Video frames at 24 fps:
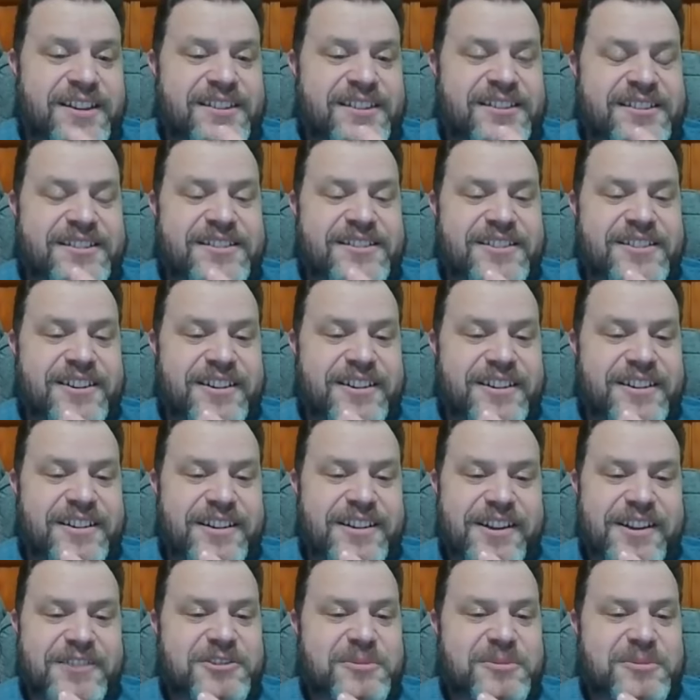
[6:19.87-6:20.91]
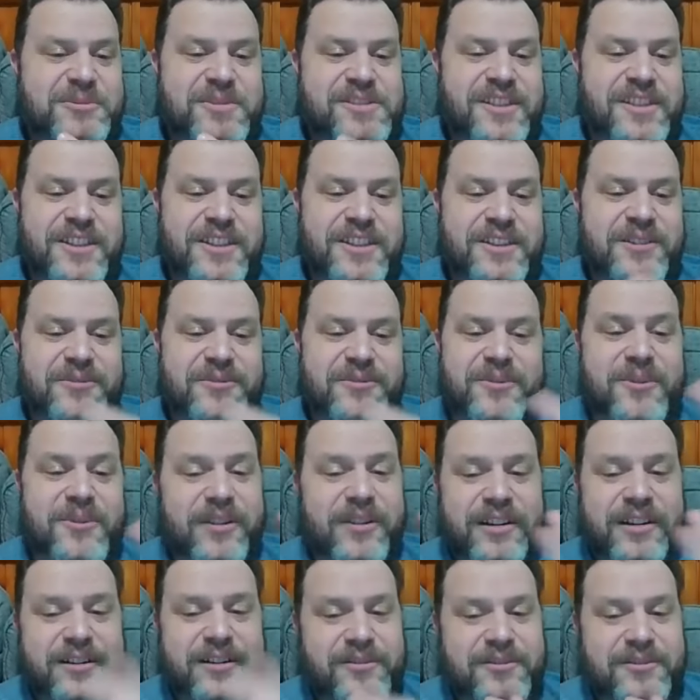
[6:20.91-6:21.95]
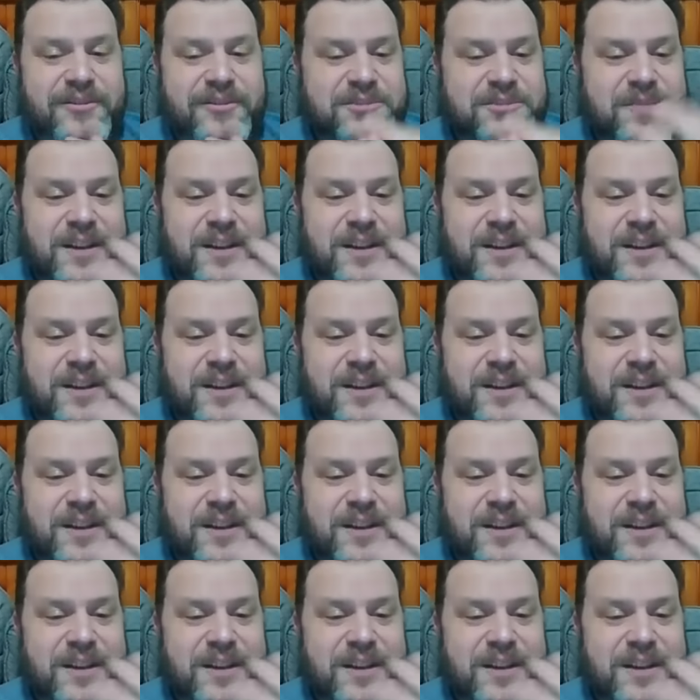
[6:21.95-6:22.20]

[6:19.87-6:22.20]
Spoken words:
snuck an announcement in there for, and of course,